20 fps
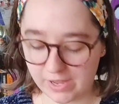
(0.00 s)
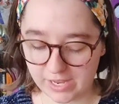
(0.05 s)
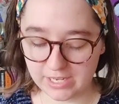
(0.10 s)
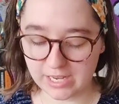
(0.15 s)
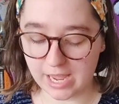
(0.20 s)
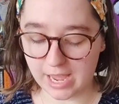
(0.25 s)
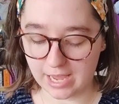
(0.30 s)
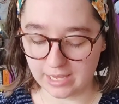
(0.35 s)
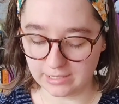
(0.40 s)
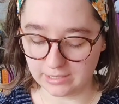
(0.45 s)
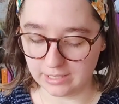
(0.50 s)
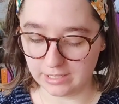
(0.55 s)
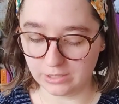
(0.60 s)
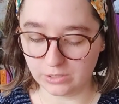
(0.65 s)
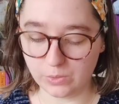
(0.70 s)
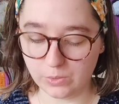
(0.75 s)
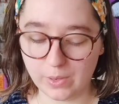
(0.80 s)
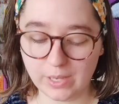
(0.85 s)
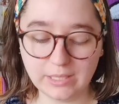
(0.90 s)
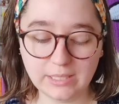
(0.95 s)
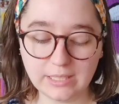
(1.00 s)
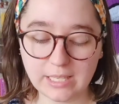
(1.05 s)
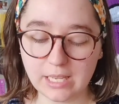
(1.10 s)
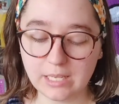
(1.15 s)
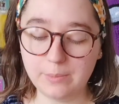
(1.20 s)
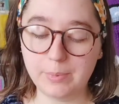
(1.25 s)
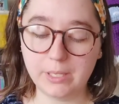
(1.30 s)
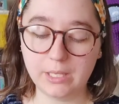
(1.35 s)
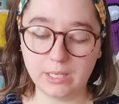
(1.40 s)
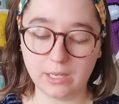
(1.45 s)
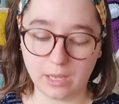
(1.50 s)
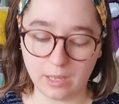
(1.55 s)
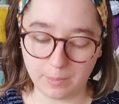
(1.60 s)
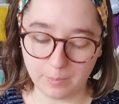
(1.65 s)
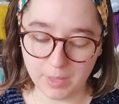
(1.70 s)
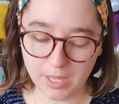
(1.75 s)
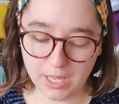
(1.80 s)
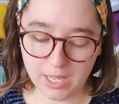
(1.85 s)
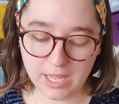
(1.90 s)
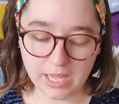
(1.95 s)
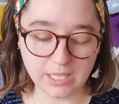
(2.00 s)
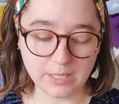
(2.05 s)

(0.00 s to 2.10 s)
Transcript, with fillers: fantastic, so I decided to pick it up.